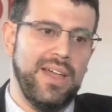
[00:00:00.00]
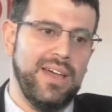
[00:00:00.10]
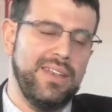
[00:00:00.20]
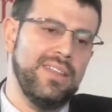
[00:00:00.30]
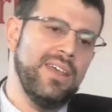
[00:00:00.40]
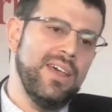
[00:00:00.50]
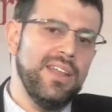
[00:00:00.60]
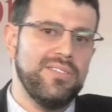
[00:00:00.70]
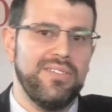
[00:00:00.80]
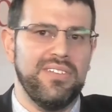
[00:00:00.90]
And
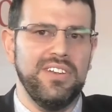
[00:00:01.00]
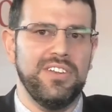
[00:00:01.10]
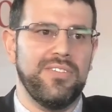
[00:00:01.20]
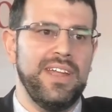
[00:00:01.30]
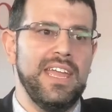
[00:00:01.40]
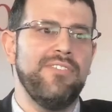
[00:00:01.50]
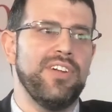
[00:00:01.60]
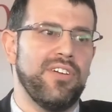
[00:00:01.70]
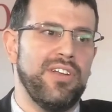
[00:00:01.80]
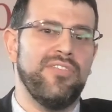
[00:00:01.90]
to a certain degree, if you're
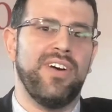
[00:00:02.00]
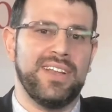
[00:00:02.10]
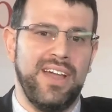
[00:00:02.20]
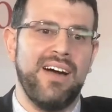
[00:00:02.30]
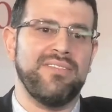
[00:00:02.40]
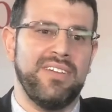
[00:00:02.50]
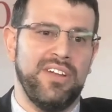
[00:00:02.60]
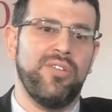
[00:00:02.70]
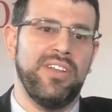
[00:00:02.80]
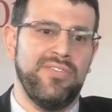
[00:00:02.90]
going to fund Gaza, you're
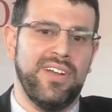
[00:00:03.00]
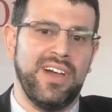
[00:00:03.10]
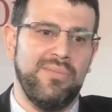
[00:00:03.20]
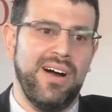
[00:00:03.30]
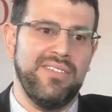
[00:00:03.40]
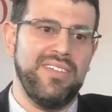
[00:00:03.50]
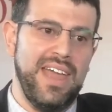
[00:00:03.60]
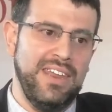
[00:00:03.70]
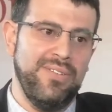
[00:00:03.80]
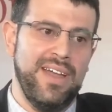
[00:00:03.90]
going to fund Hamas
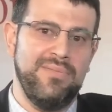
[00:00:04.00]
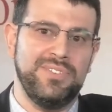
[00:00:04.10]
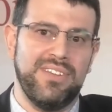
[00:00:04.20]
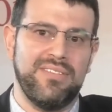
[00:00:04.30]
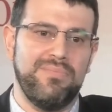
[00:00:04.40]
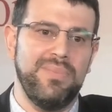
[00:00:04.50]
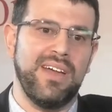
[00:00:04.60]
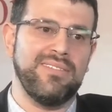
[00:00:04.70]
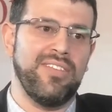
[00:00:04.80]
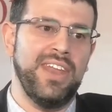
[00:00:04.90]
anyway, just
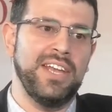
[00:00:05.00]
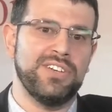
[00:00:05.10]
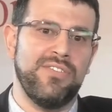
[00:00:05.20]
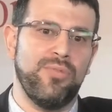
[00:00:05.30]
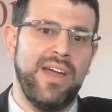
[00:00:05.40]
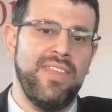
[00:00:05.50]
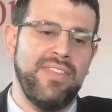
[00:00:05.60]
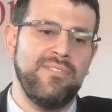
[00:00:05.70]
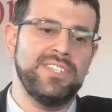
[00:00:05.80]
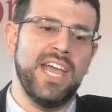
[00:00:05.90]
because of the nature of the way that
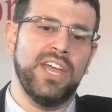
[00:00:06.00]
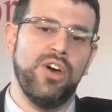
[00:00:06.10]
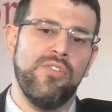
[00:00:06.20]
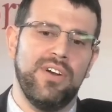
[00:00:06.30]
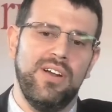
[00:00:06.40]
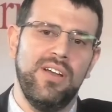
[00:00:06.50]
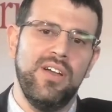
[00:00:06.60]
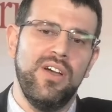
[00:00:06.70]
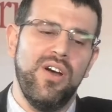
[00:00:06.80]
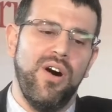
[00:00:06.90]
they've taken over
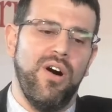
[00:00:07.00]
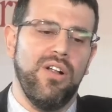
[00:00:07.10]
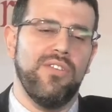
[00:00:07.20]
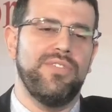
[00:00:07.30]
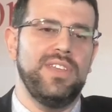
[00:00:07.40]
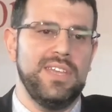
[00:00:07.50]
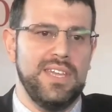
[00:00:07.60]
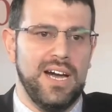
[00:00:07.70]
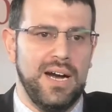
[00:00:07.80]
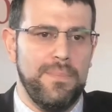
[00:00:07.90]
all of
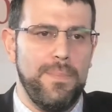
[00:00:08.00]
the